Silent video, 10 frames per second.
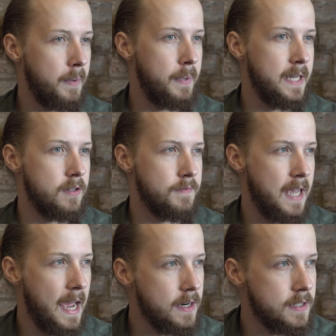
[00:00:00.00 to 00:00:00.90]
piece of
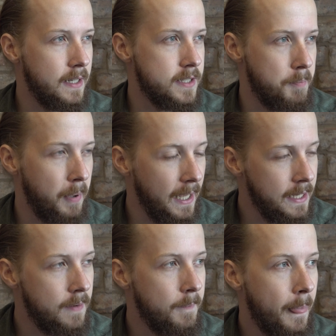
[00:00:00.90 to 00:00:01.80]
text, and it's a
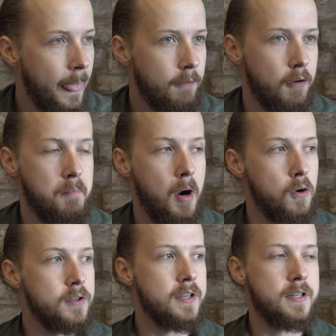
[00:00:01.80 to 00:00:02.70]
plea from
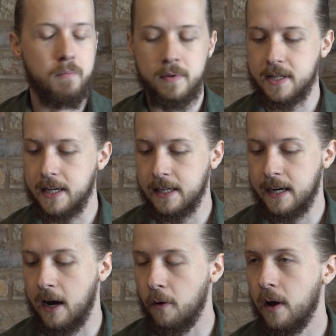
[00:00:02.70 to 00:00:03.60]
Moses, and we're seeing
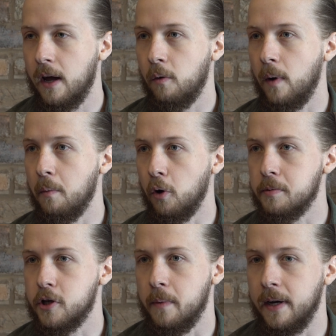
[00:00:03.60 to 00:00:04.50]
now where we're up
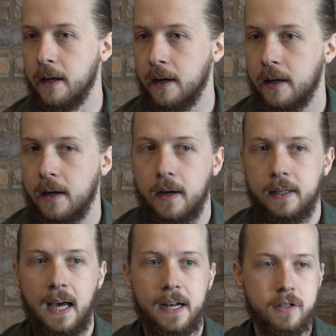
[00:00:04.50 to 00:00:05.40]
to in the
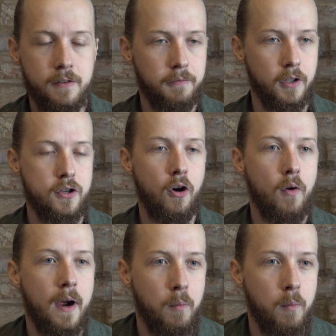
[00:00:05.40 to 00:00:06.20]
narrative of the Torah.